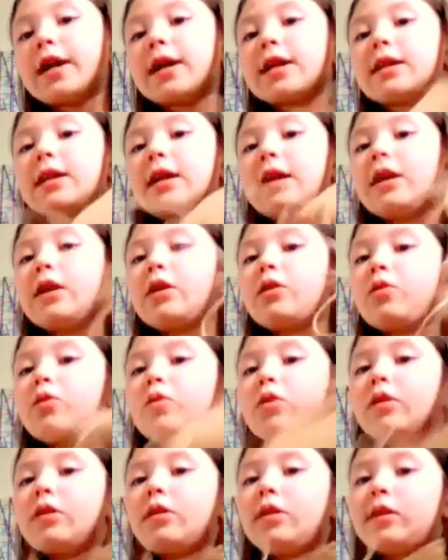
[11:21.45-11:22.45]

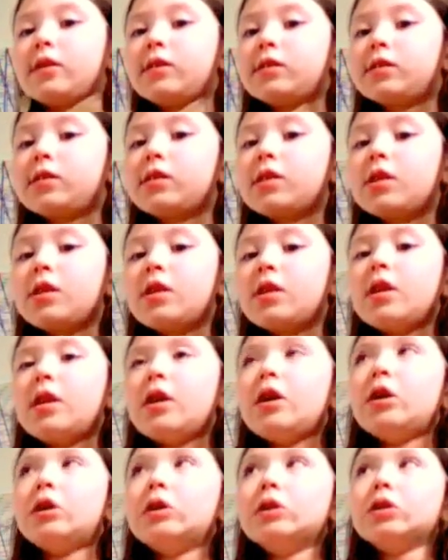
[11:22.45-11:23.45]
It'll
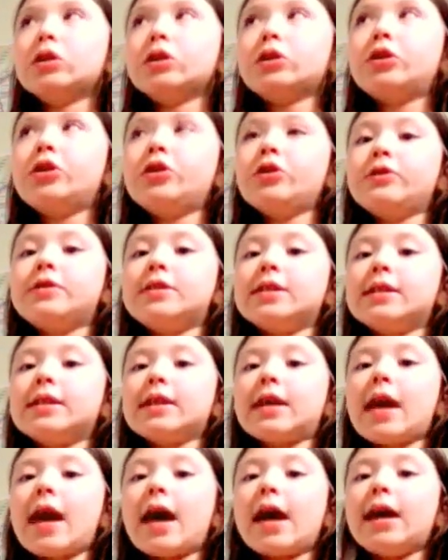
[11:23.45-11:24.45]
look cute in the
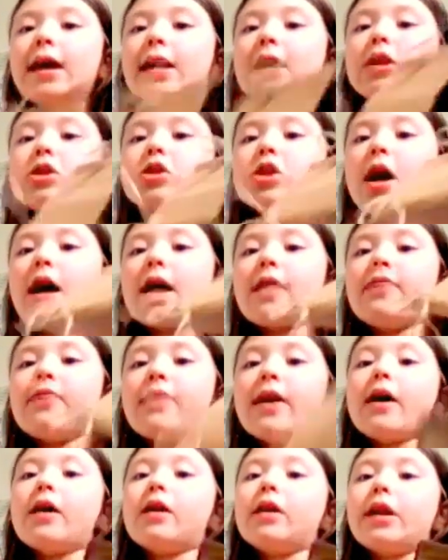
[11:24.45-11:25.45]
cage, and
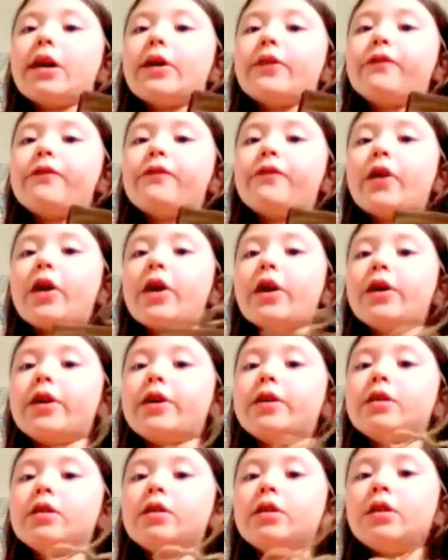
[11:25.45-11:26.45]
they'll have
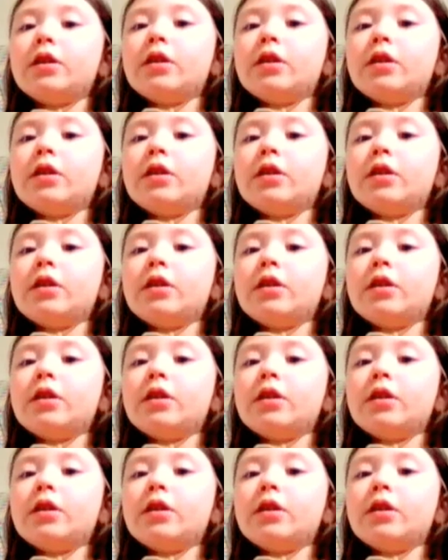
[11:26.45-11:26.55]
fun